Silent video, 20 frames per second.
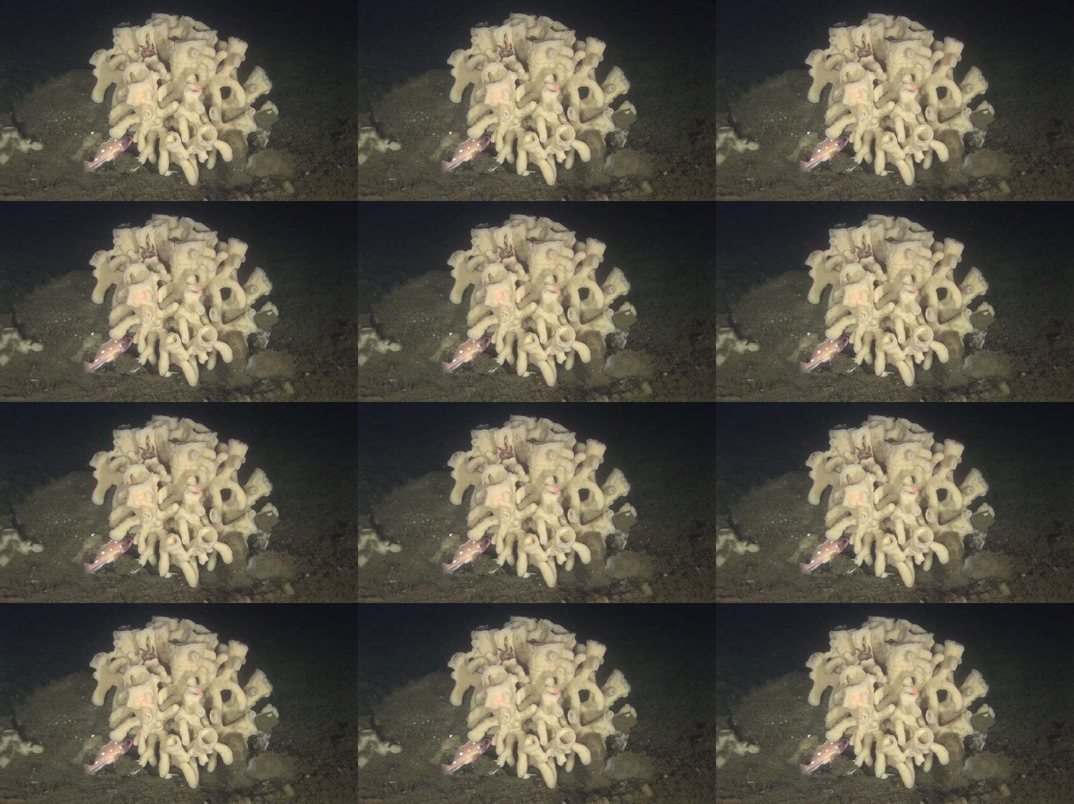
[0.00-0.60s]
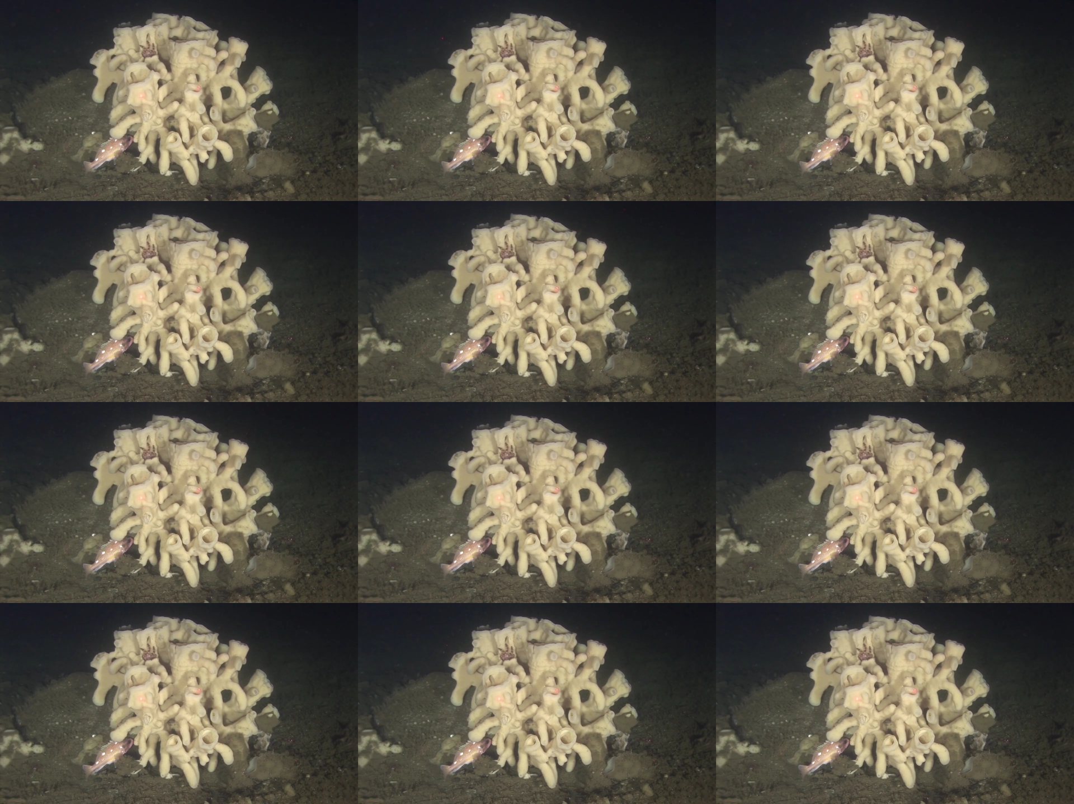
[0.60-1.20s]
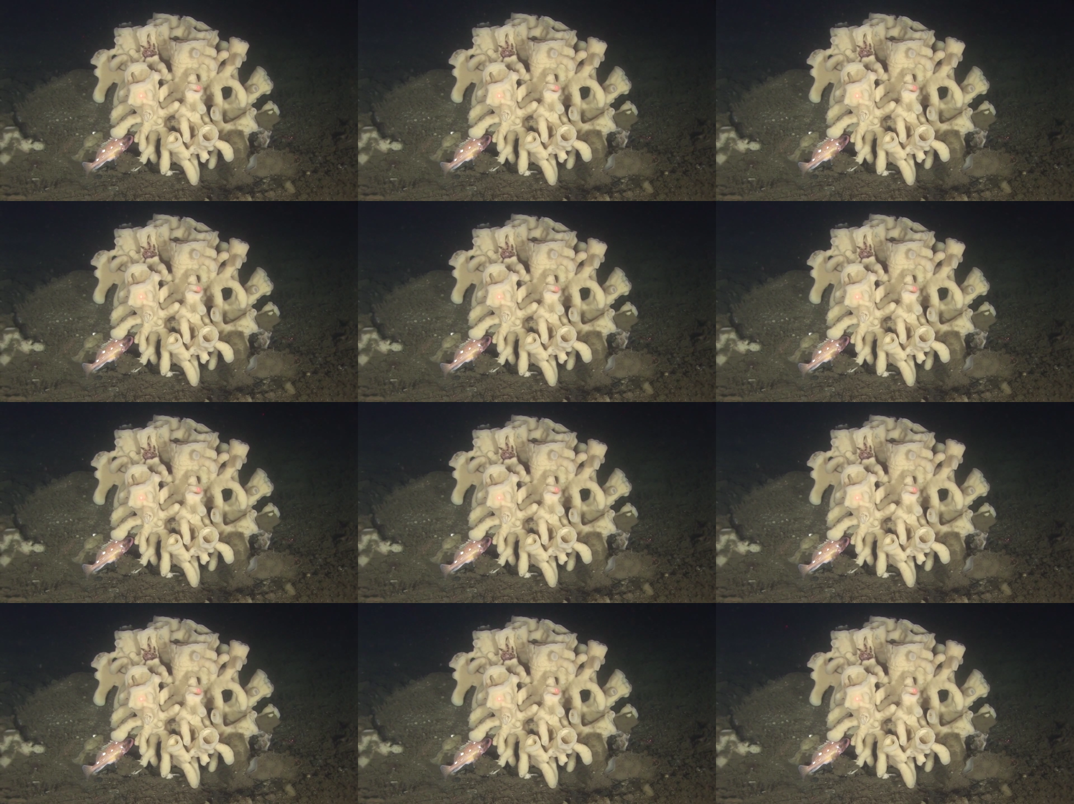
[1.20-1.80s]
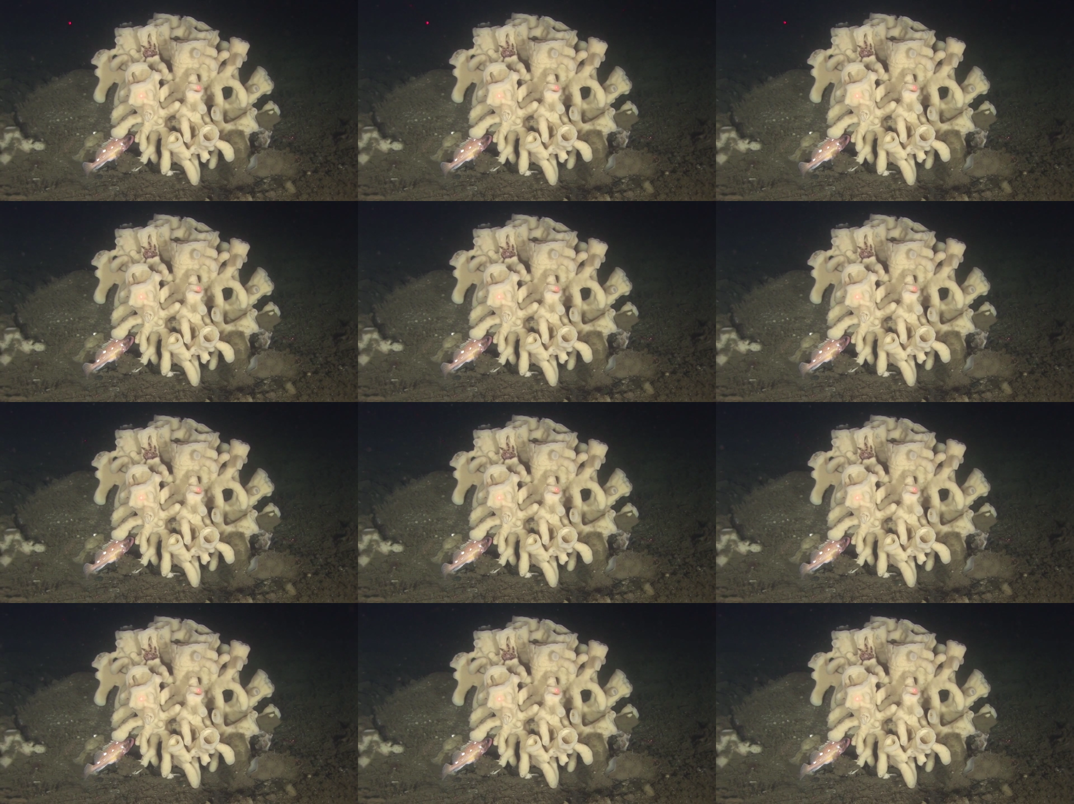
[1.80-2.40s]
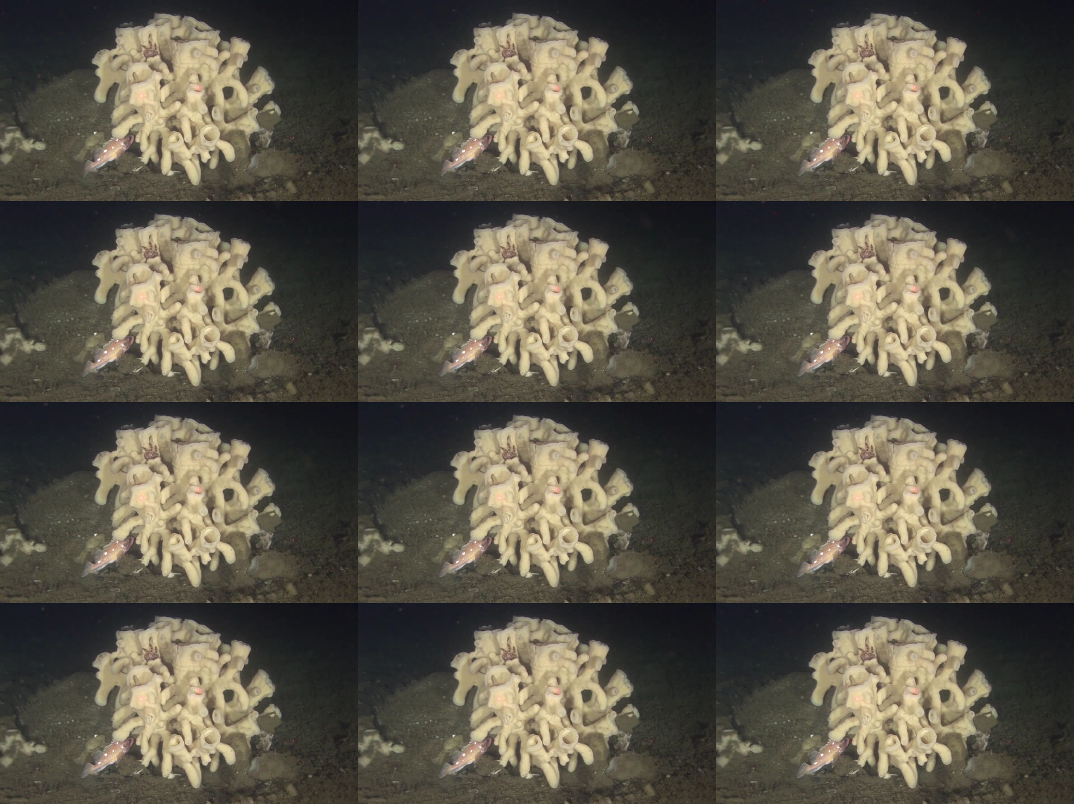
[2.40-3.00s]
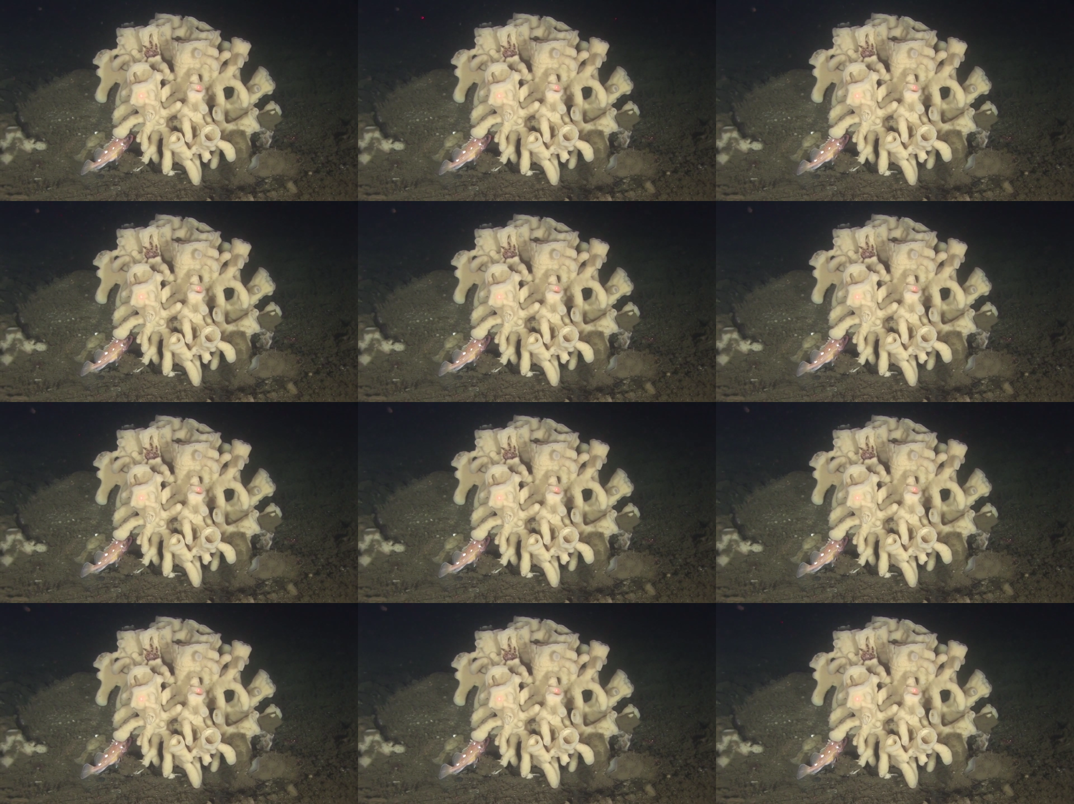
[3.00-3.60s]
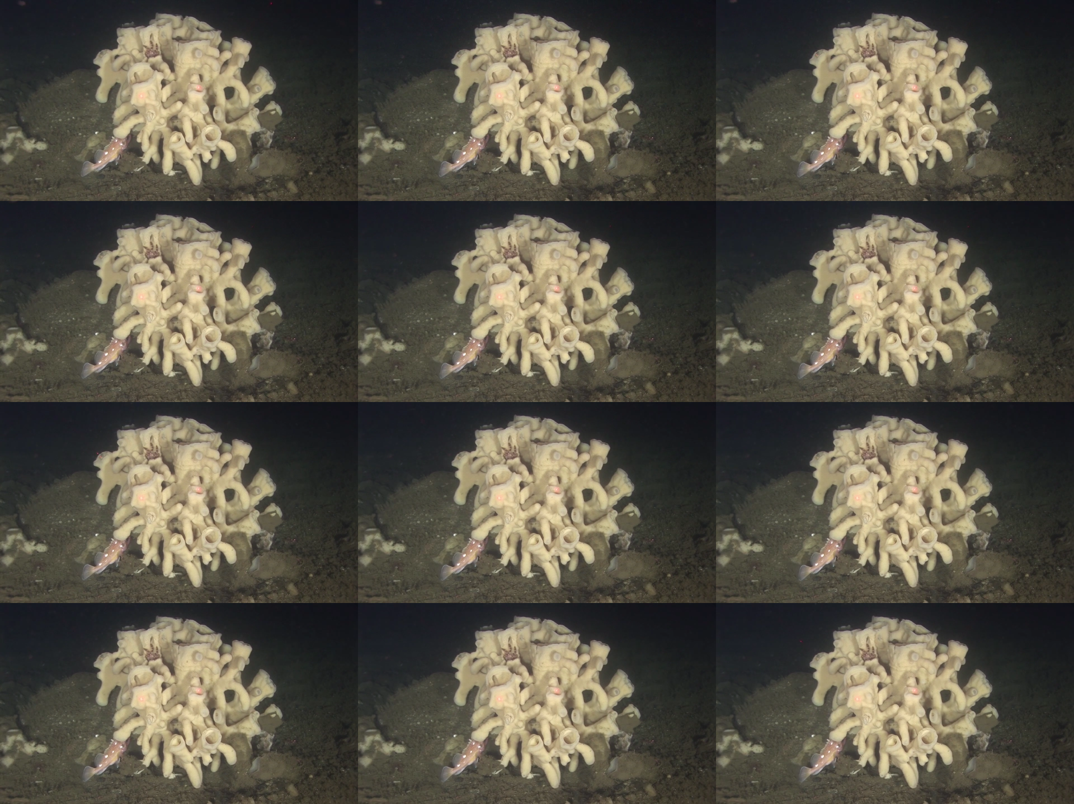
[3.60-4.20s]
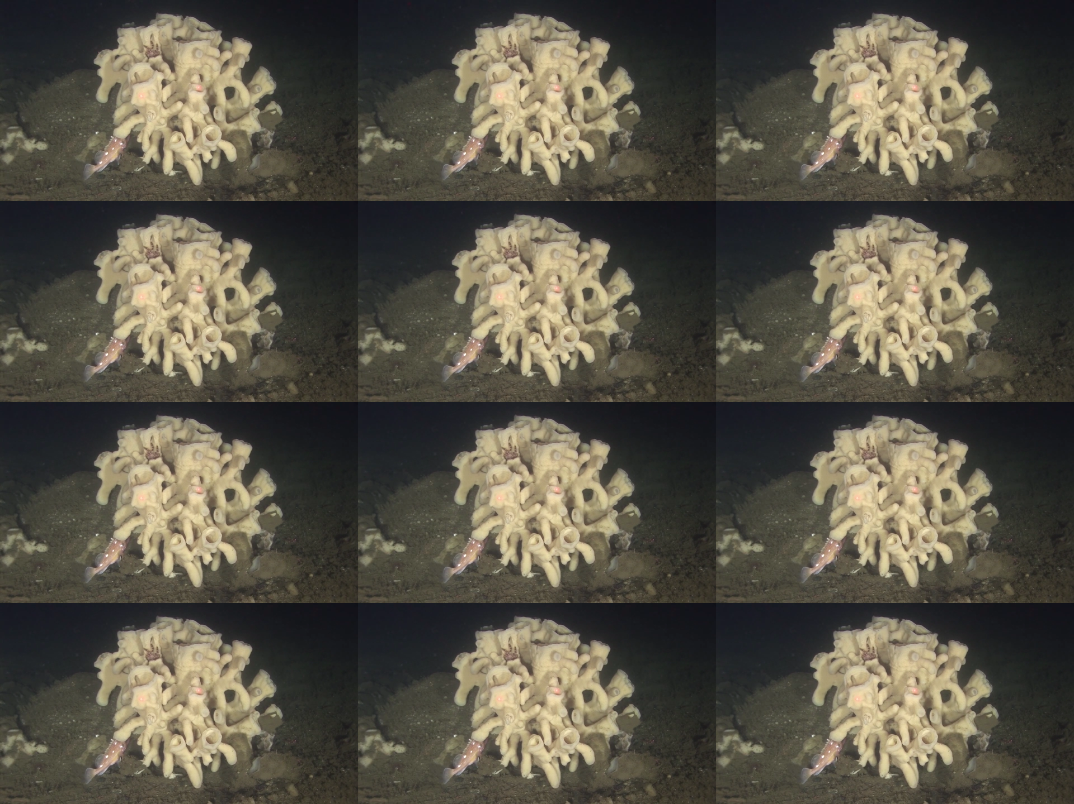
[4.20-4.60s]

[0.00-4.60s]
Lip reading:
Nobody's mouth can be seen.